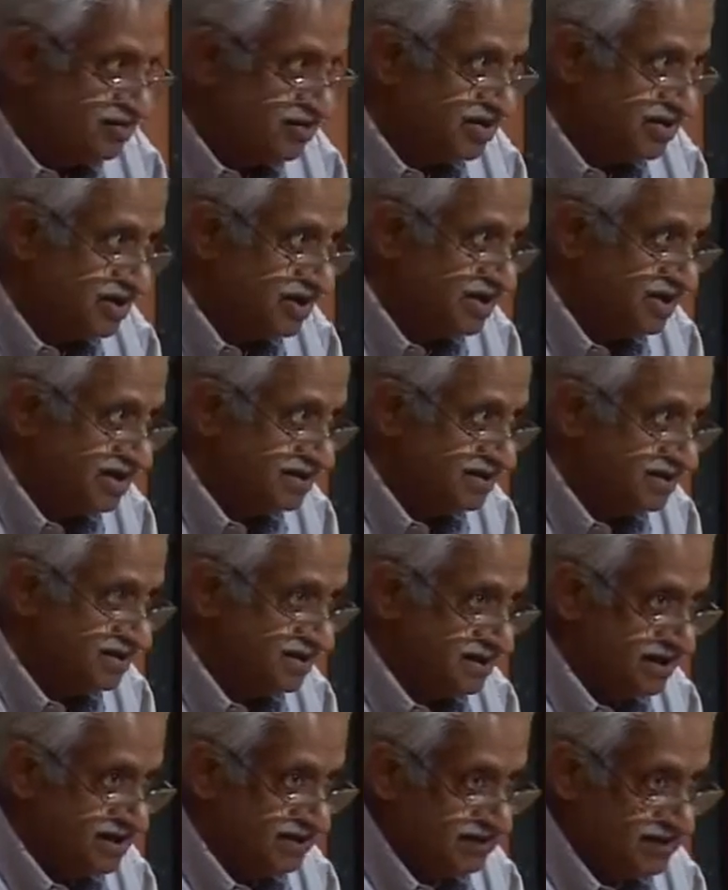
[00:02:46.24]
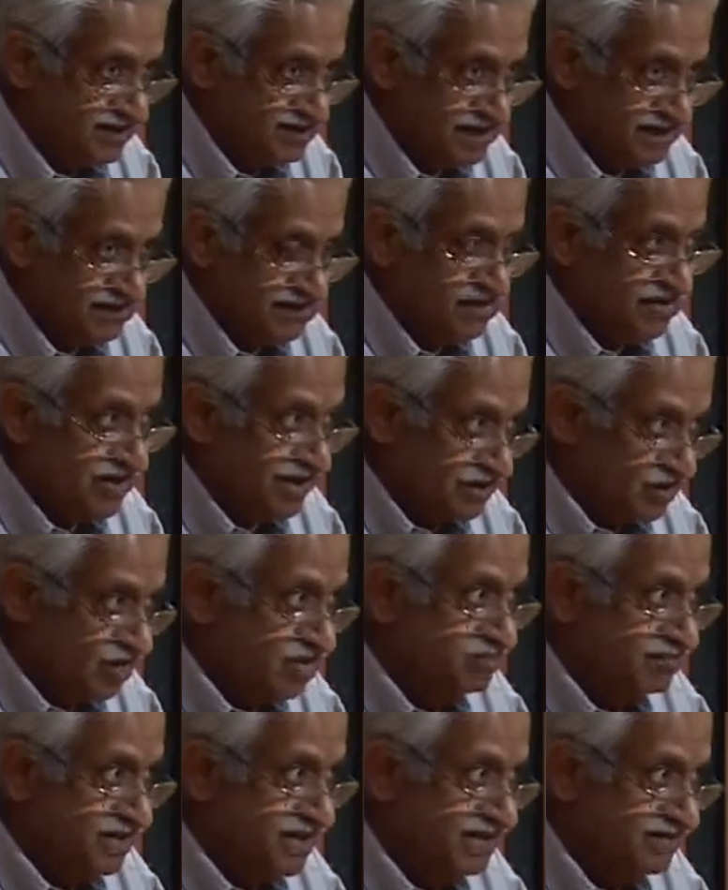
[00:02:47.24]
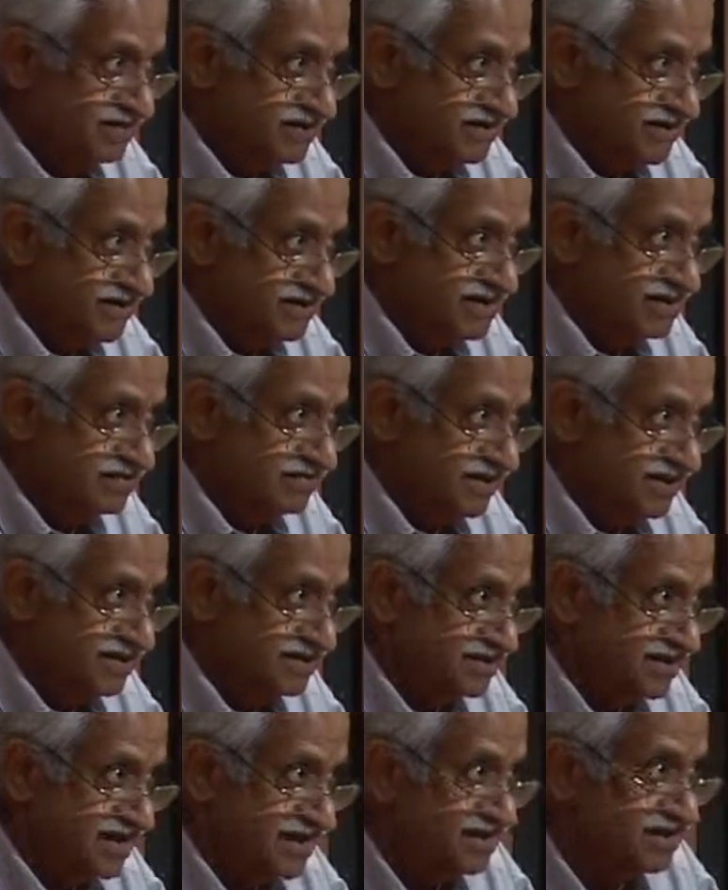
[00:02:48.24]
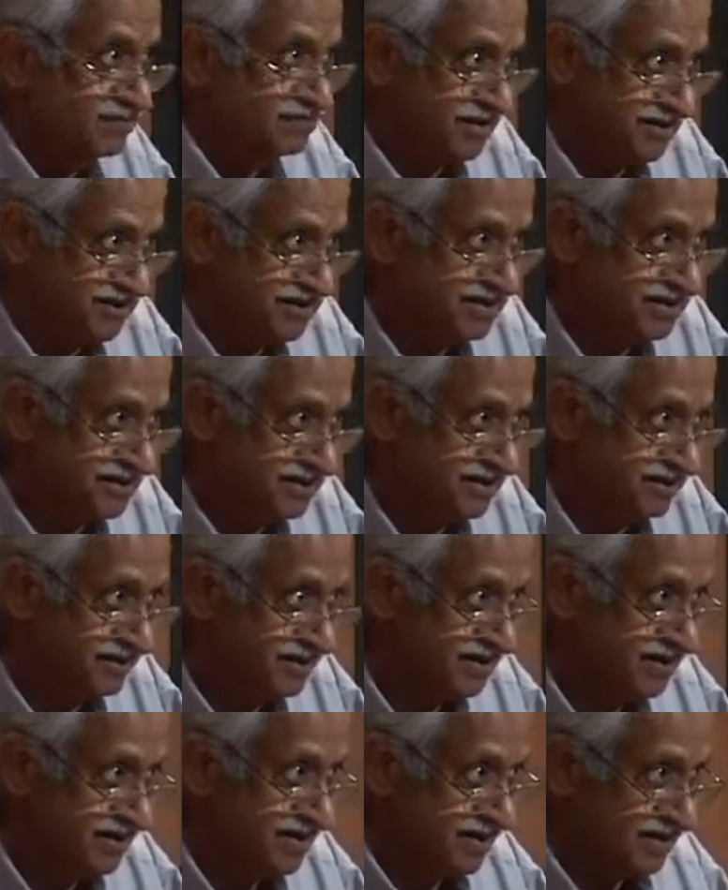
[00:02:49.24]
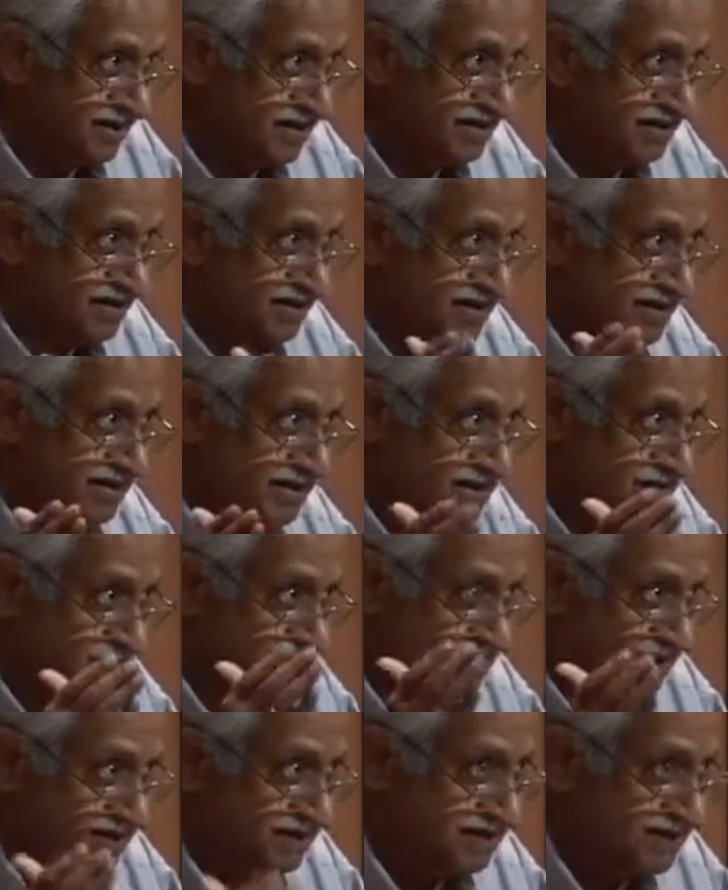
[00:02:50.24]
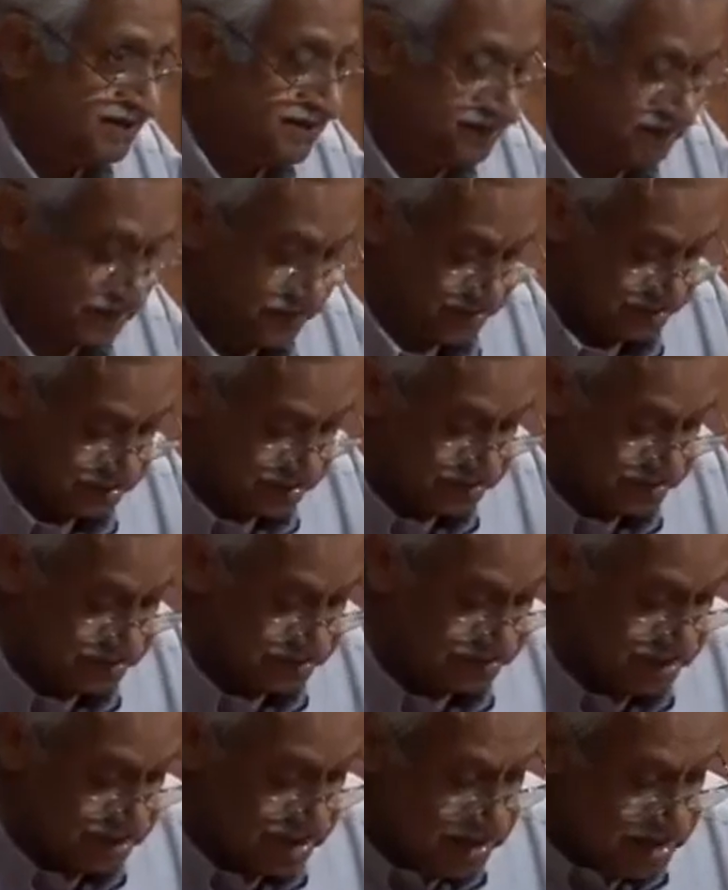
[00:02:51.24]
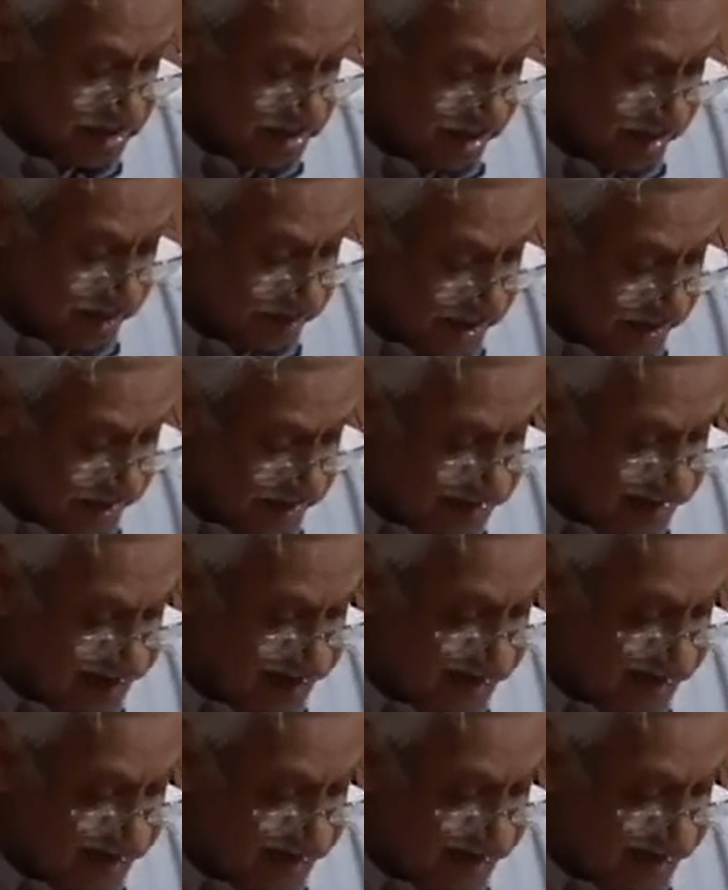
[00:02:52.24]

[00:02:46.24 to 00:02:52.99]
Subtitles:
also realize that, therefore, I don't believe the Western press 100%. I have a certain amount of reservations on what